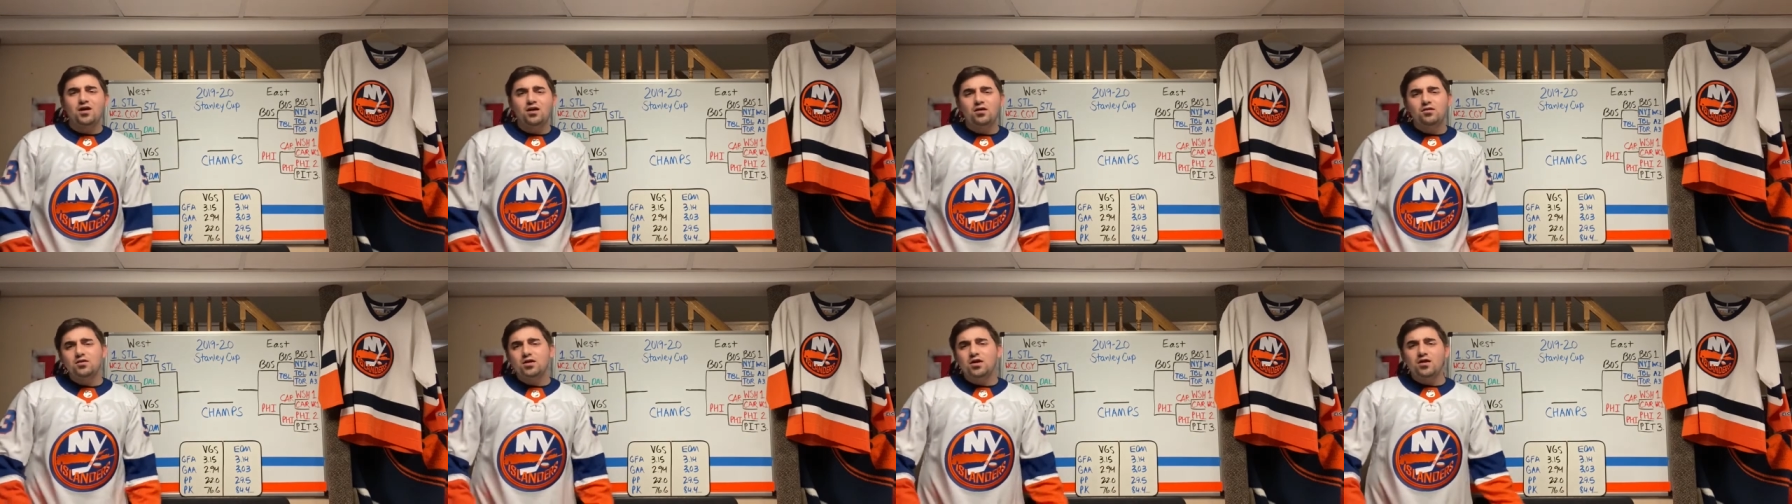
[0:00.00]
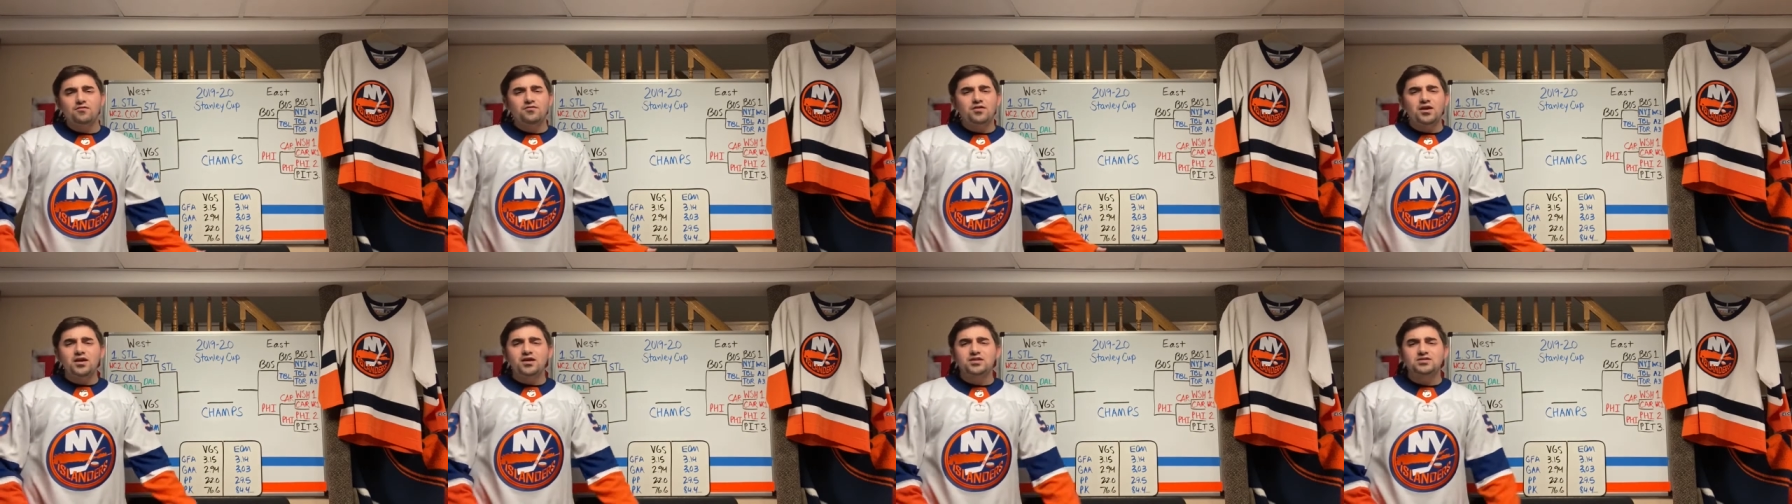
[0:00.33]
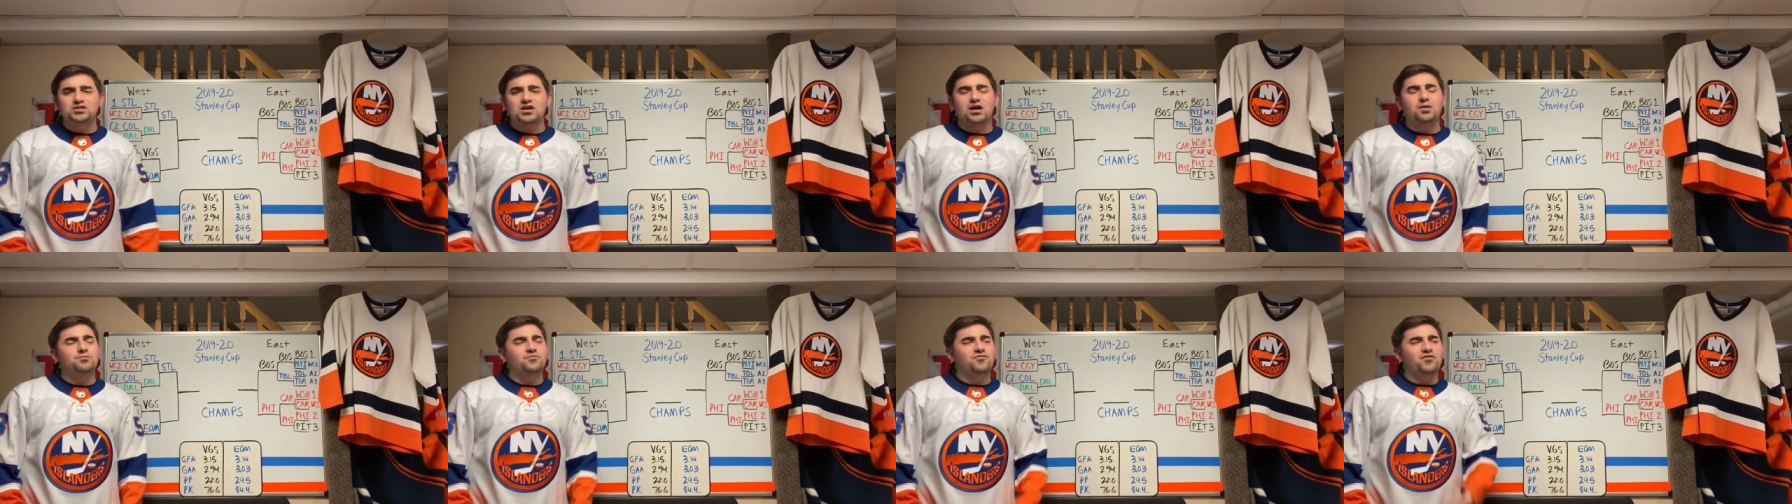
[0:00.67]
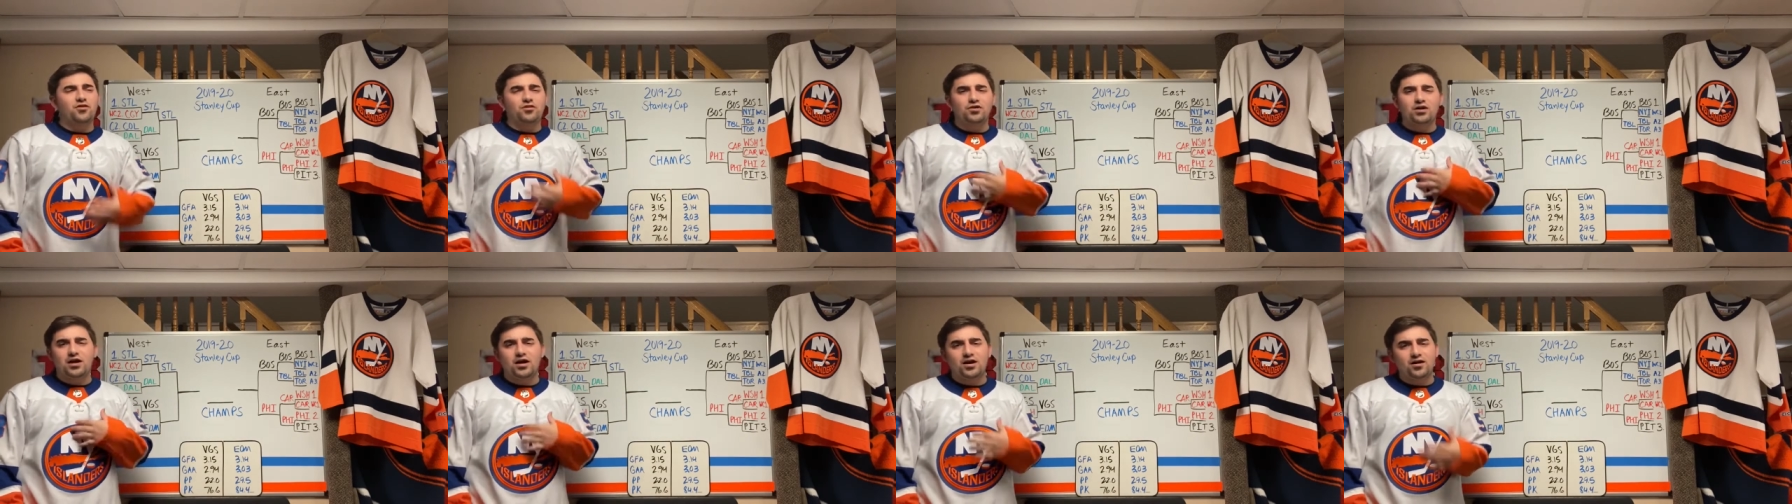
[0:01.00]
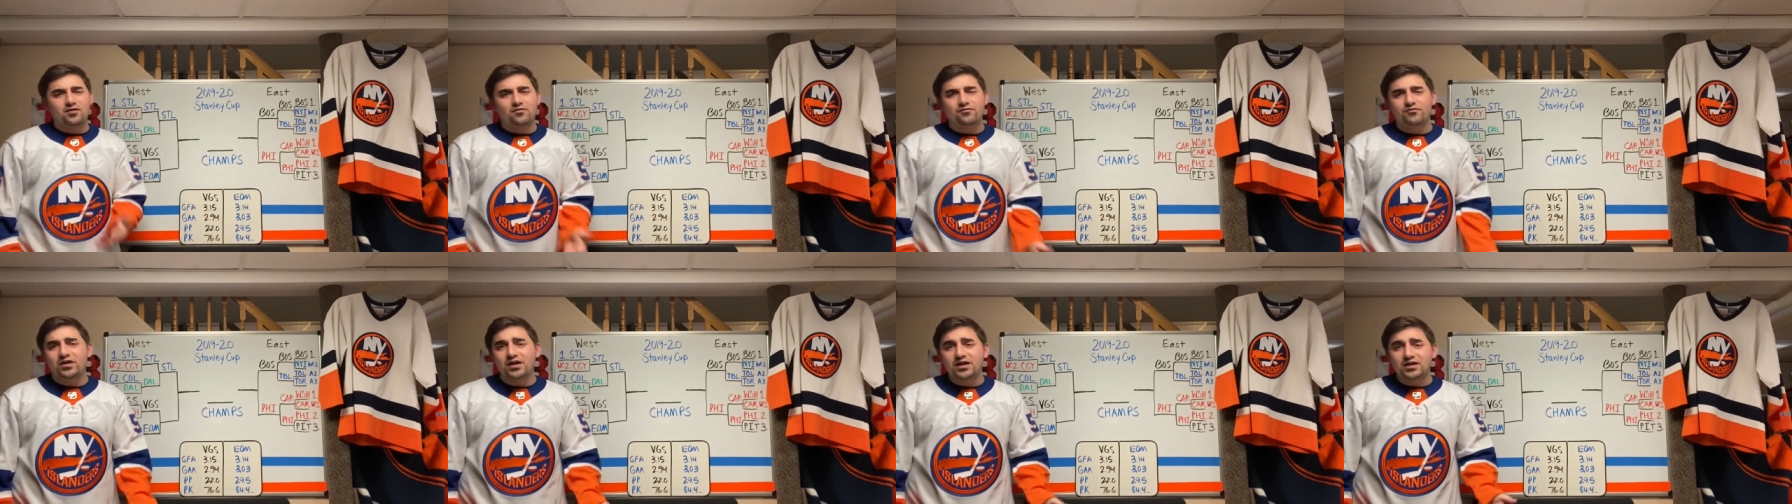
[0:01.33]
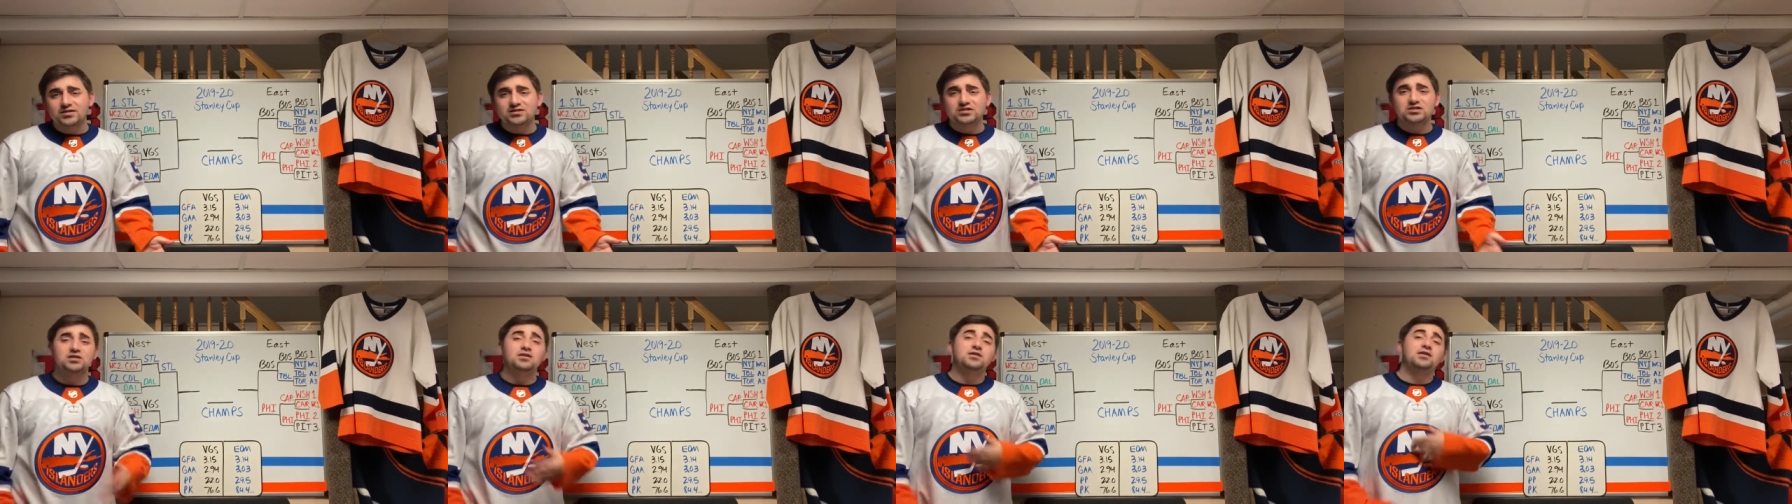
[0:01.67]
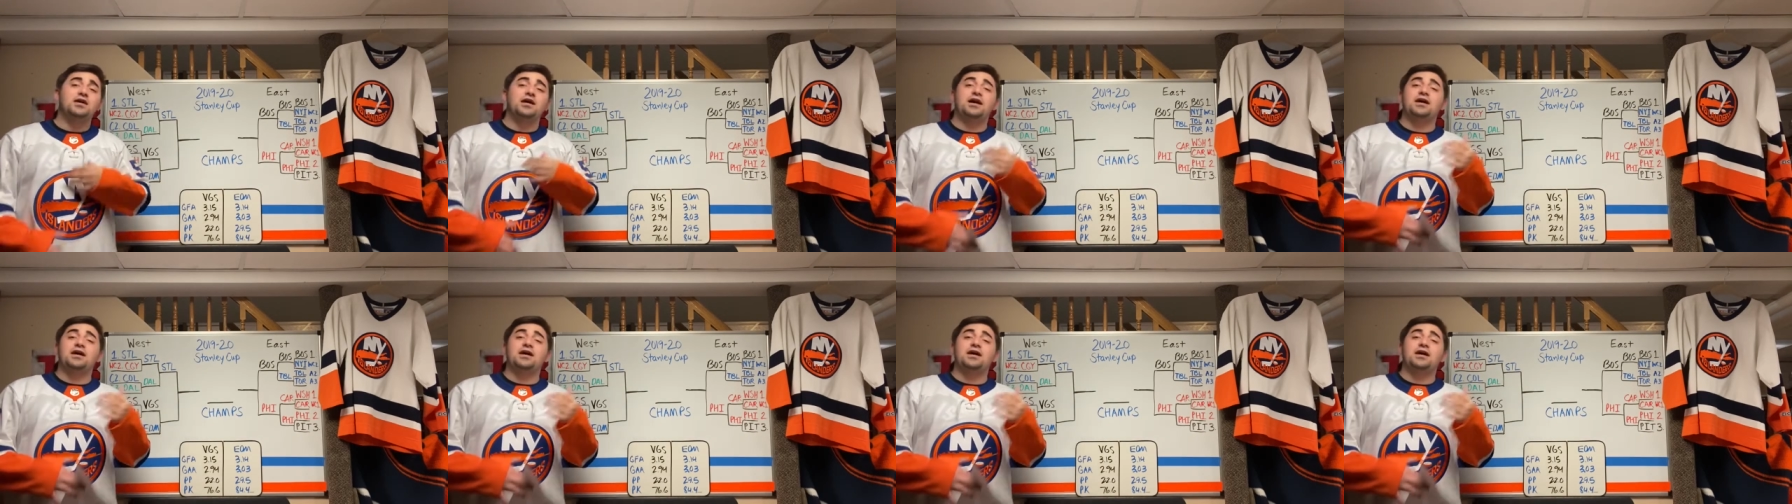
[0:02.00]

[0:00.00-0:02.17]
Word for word: oh yeah, Vegas. I'm very high on Vegas.